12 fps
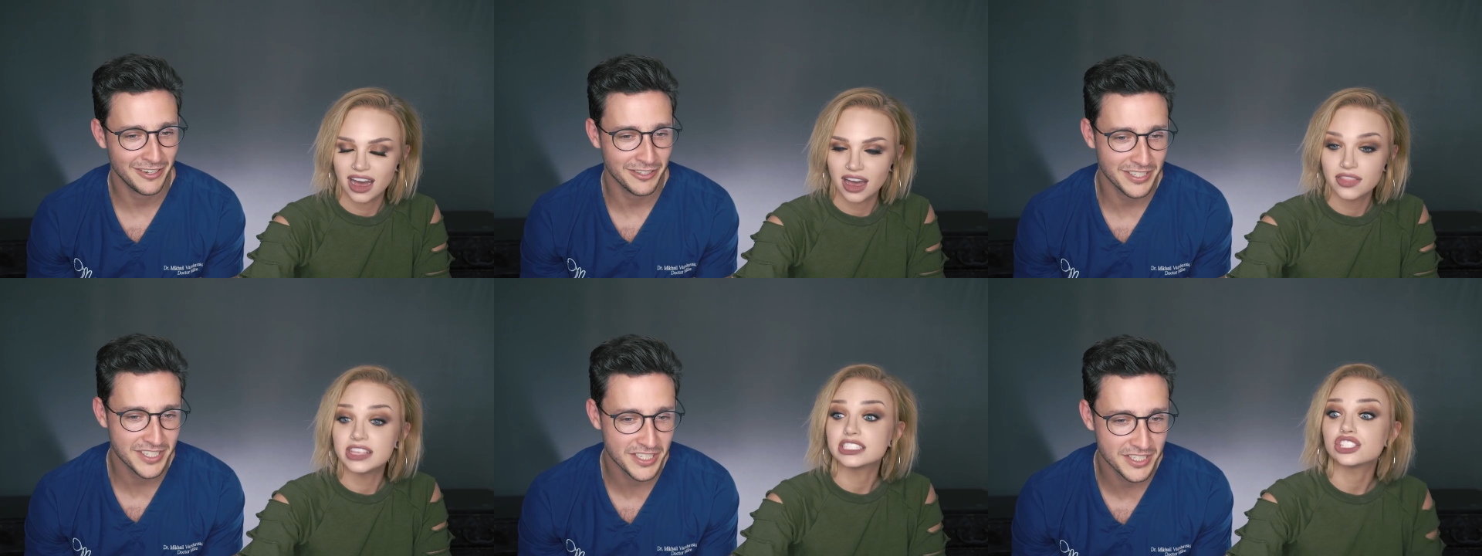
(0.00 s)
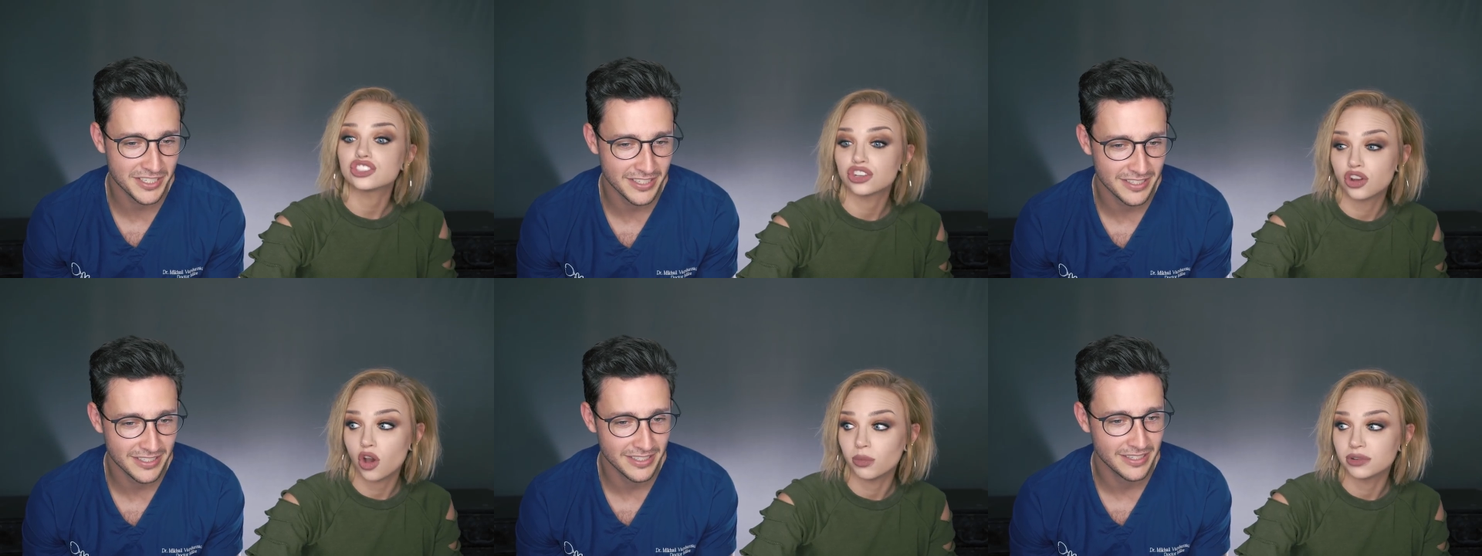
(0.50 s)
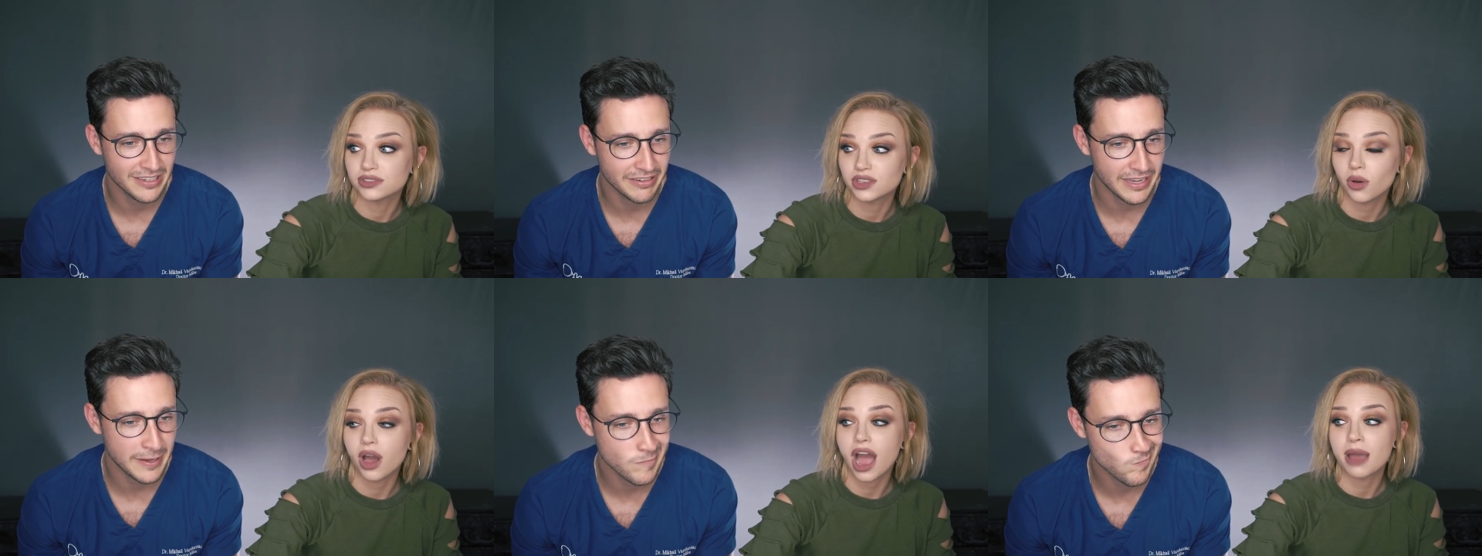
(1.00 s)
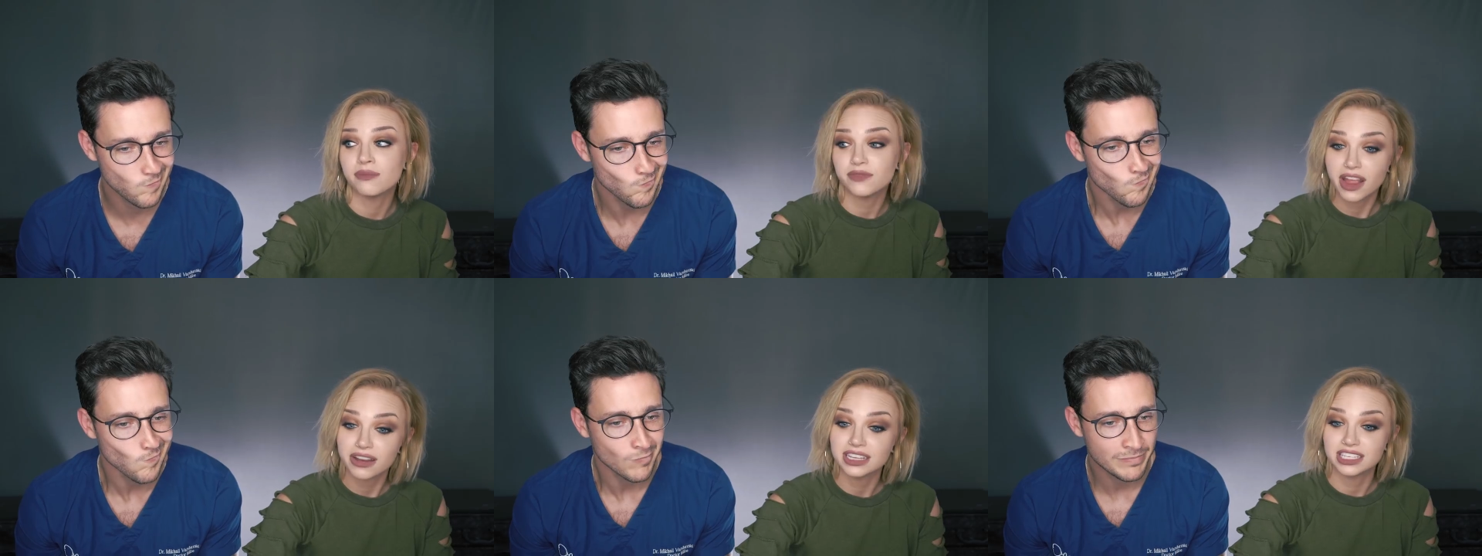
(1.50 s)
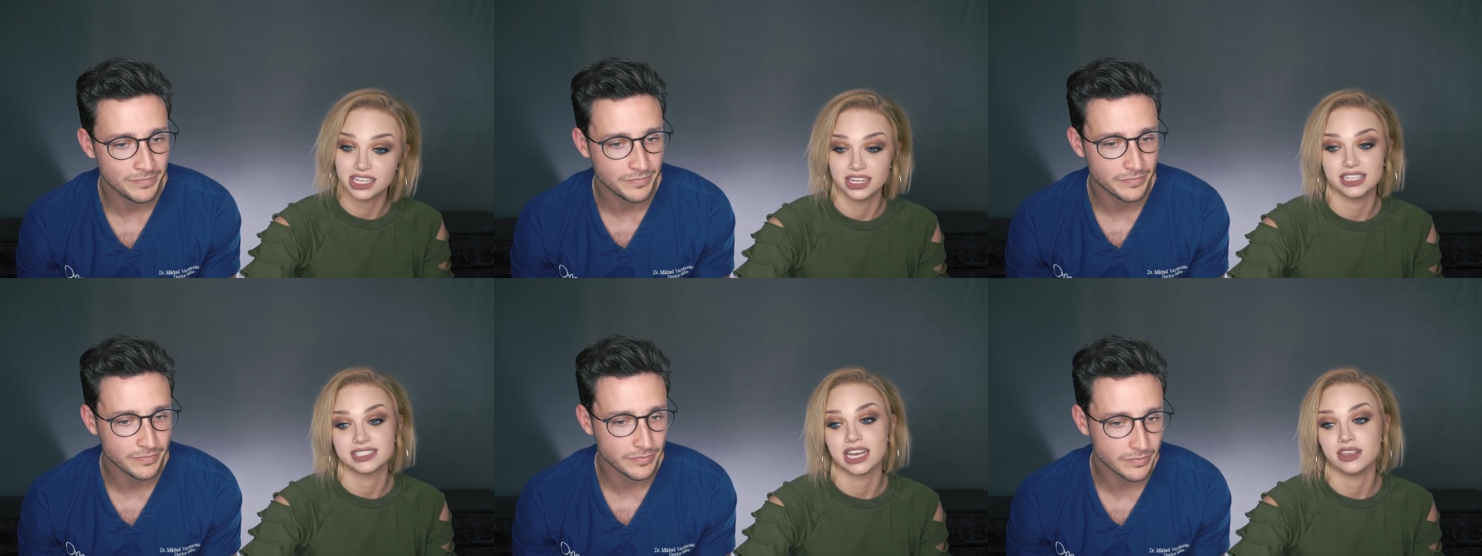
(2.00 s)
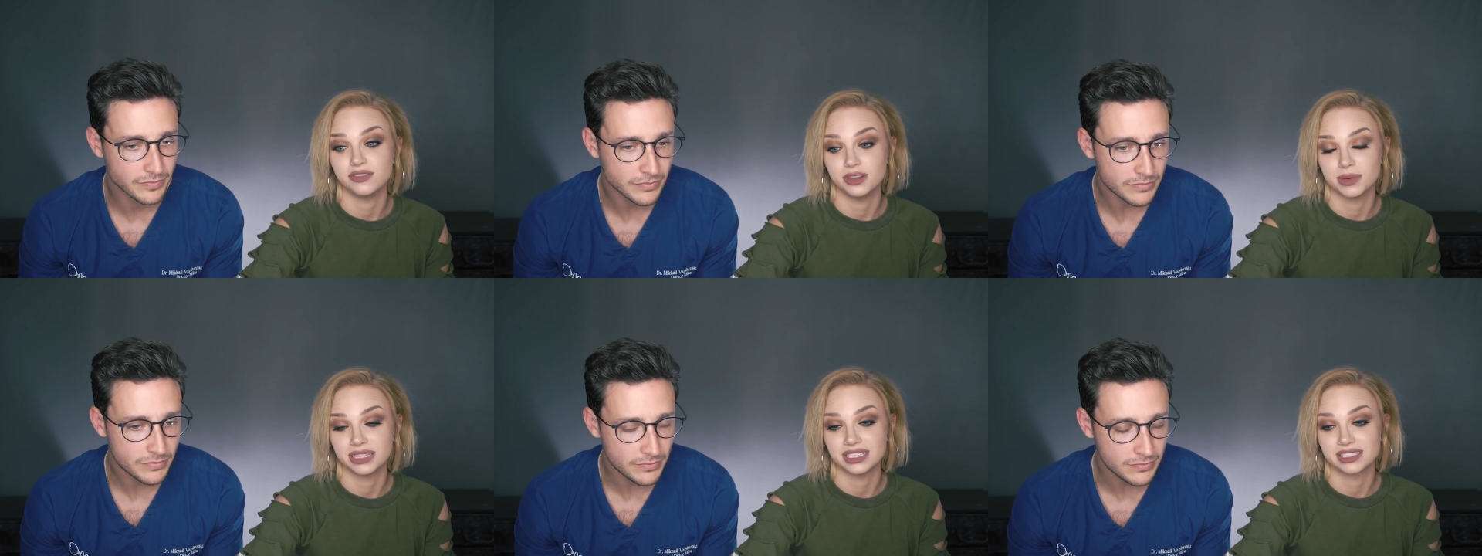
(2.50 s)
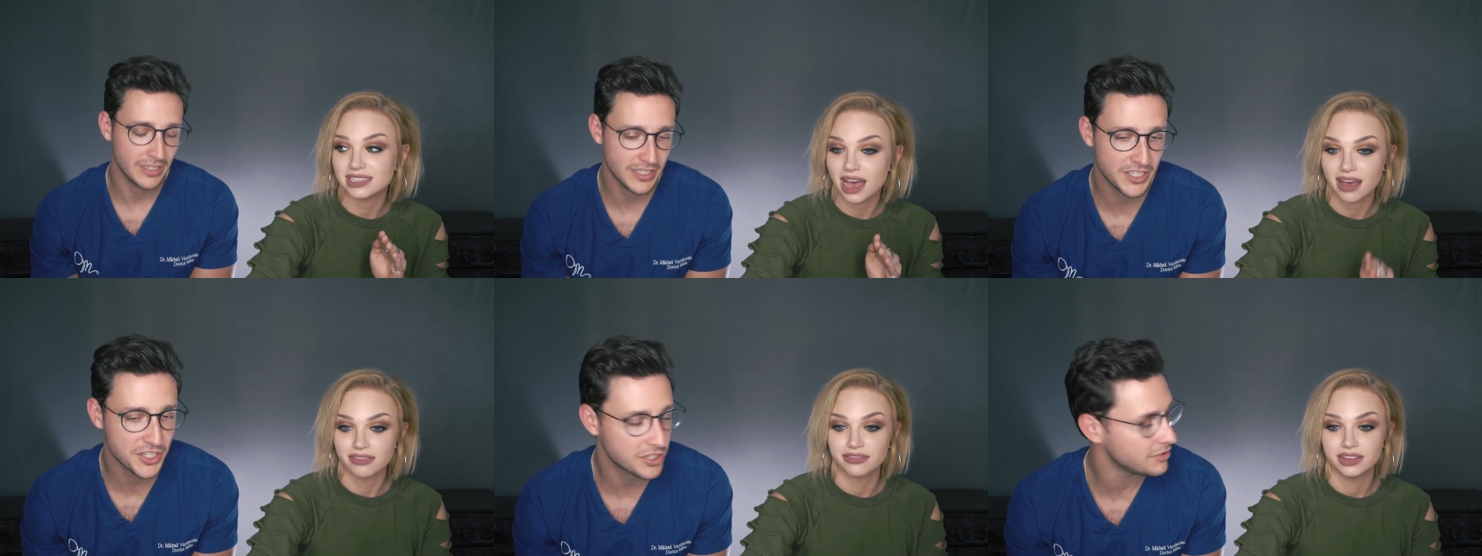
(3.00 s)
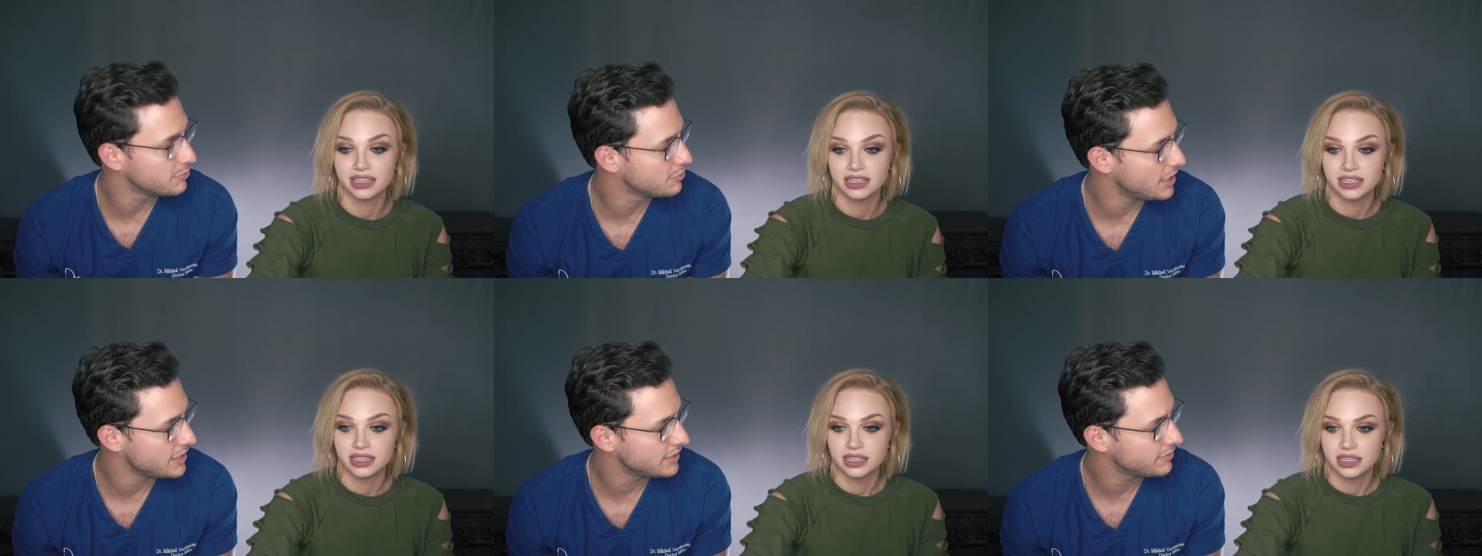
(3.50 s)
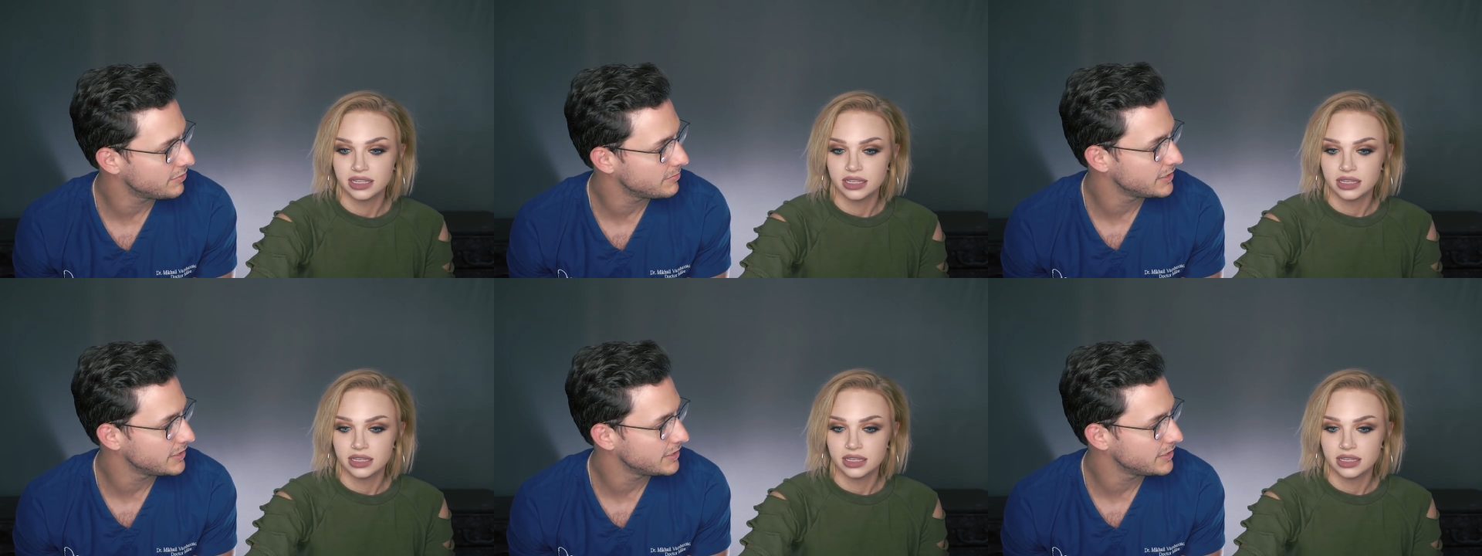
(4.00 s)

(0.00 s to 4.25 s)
Speaker 1: Oh, this is Chernobyl, okay. So I'm very curious how you feel about this stuff. Is this gonna ruin anything for